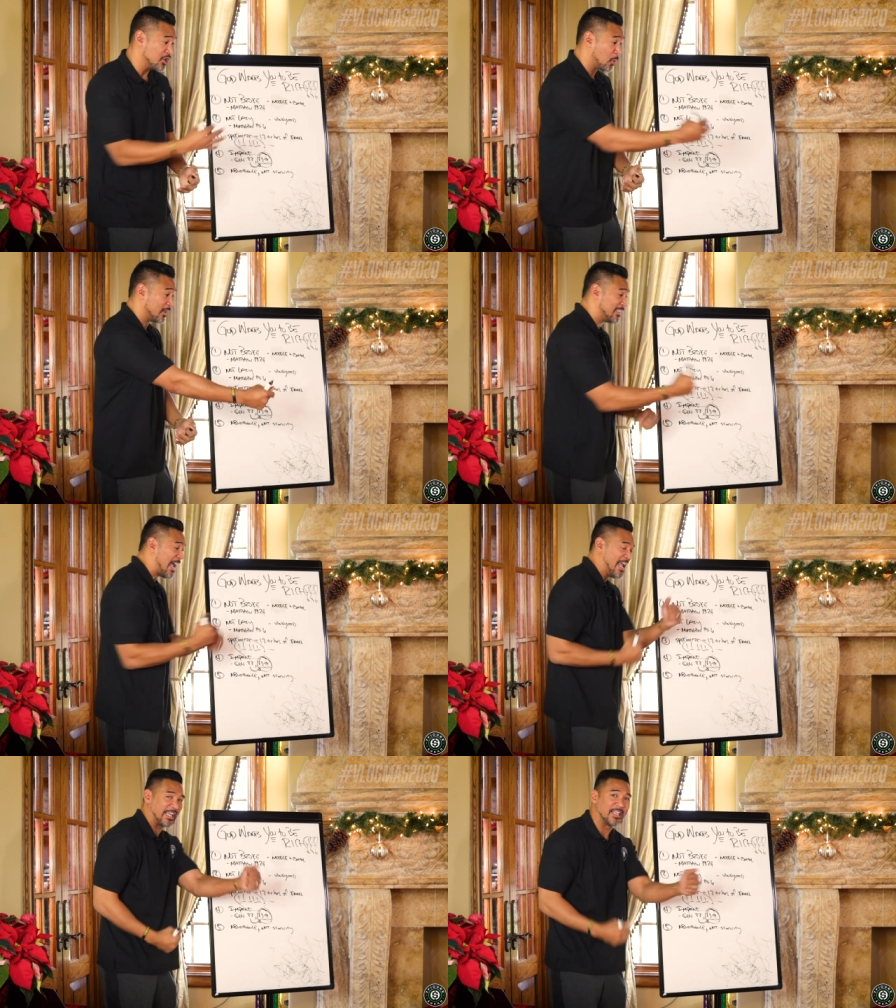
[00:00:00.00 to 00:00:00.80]
They just
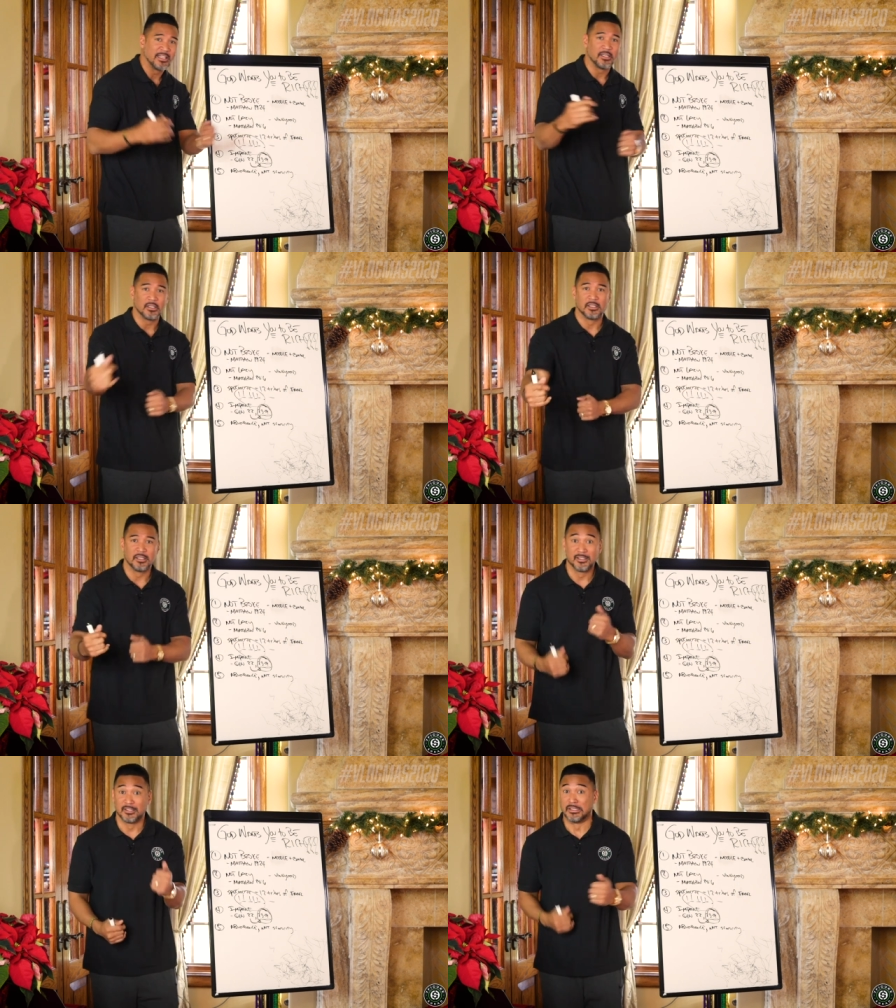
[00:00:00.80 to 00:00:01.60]
want to take
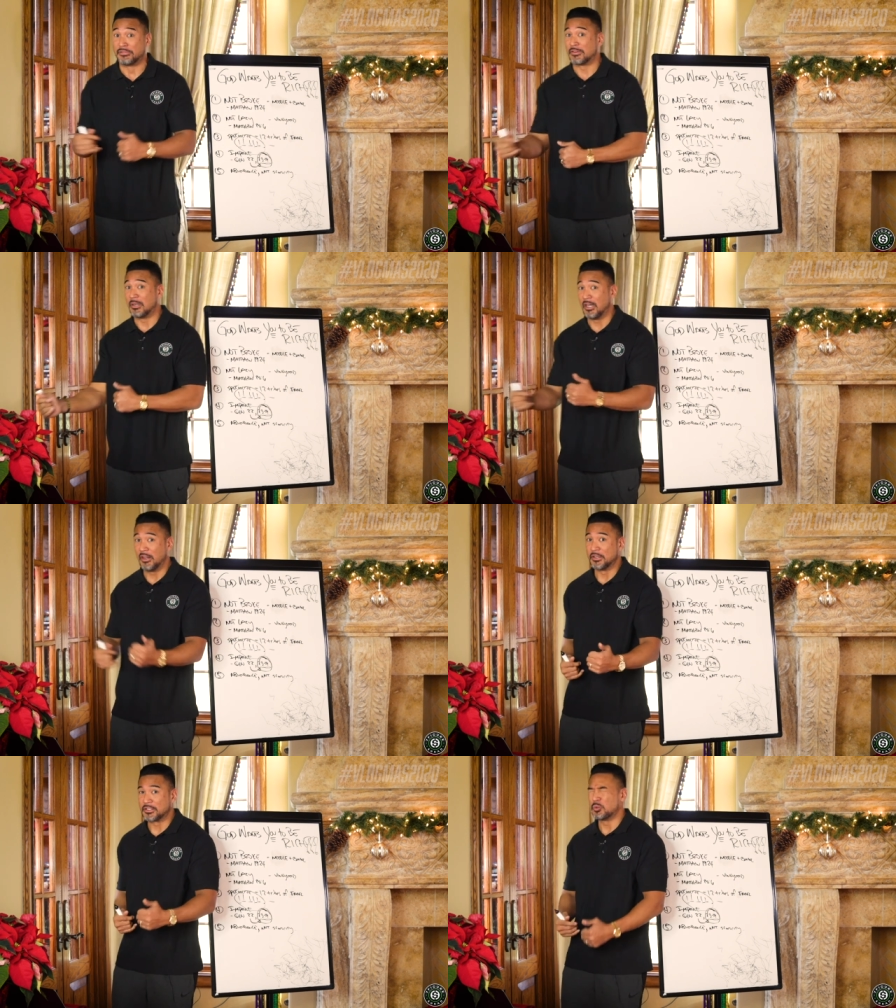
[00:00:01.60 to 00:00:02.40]
from
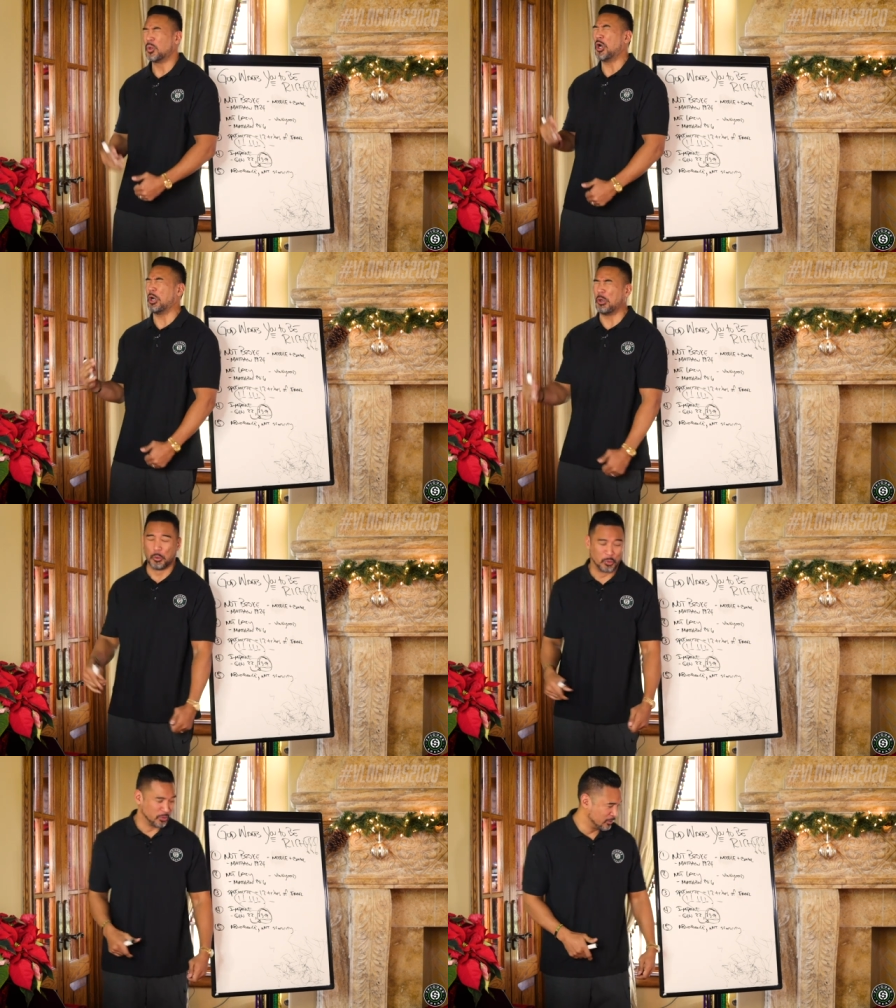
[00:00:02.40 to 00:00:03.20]
others.
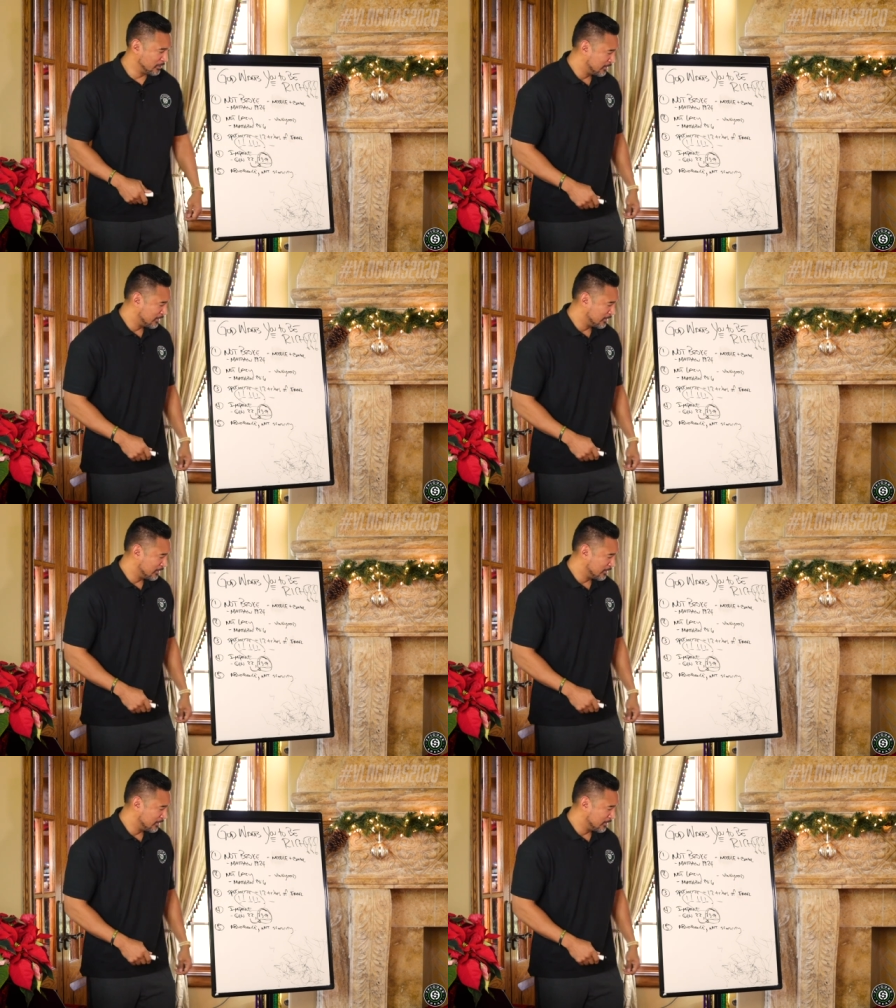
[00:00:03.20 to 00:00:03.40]
Woo!